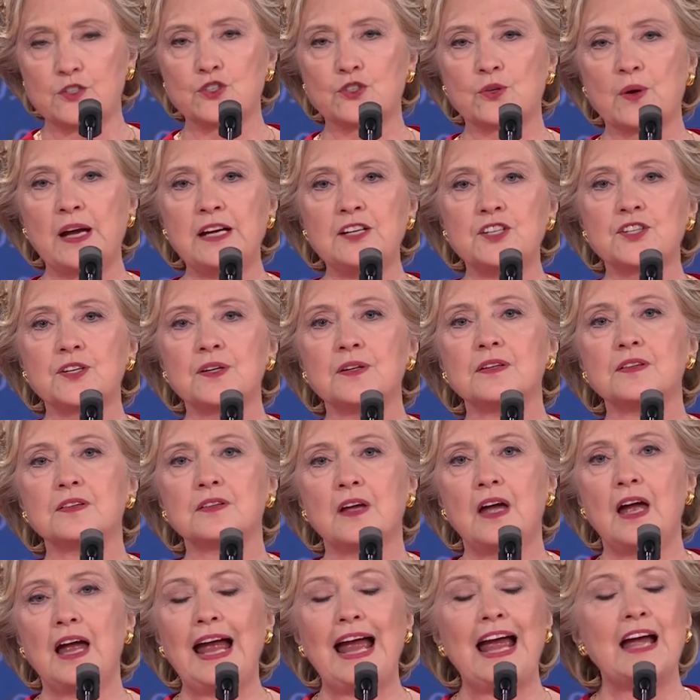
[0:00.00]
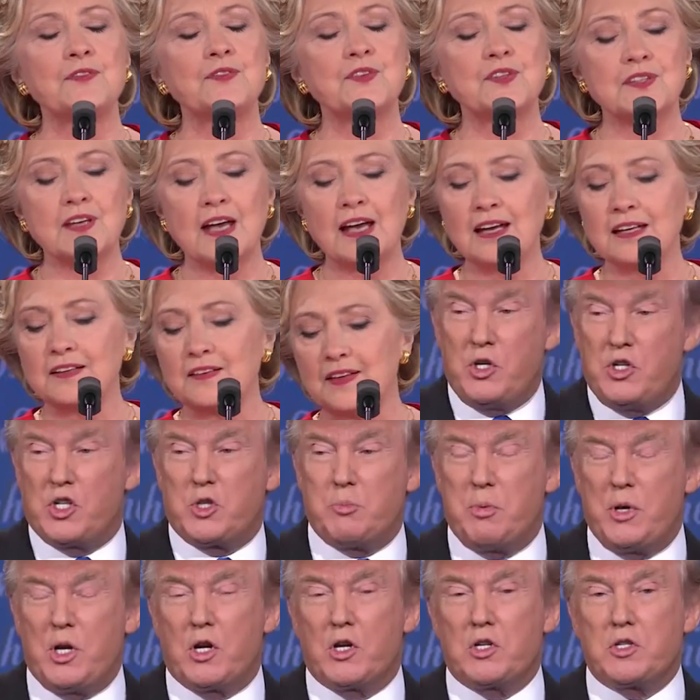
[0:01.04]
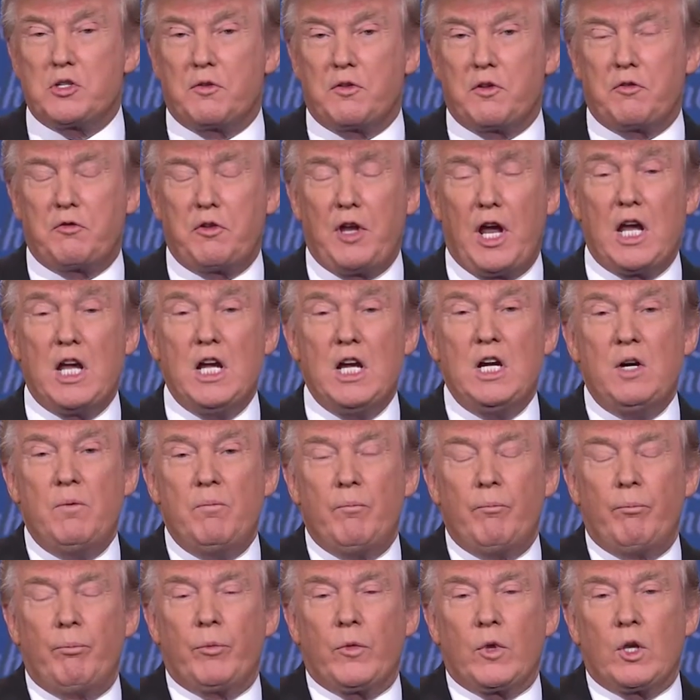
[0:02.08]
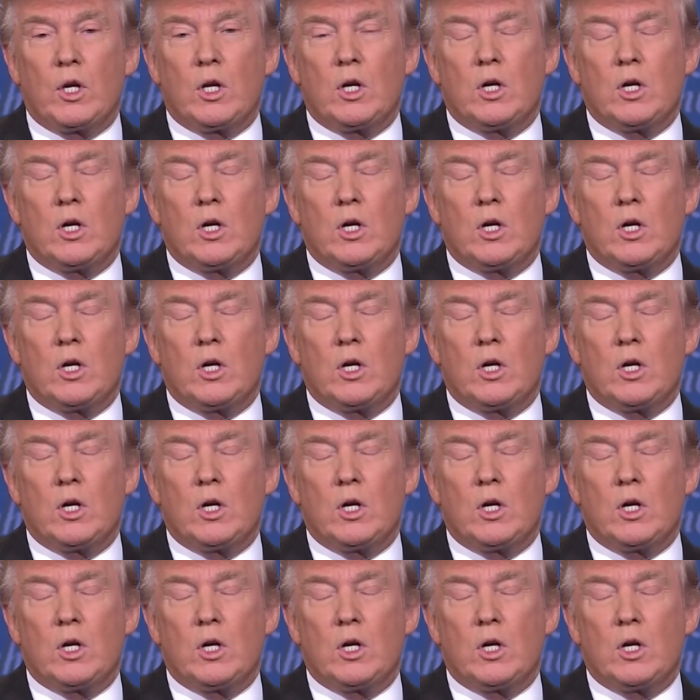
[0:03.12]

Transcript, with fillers: administration Two minutes has expired. have said just because of the fact. Let me interrupt just a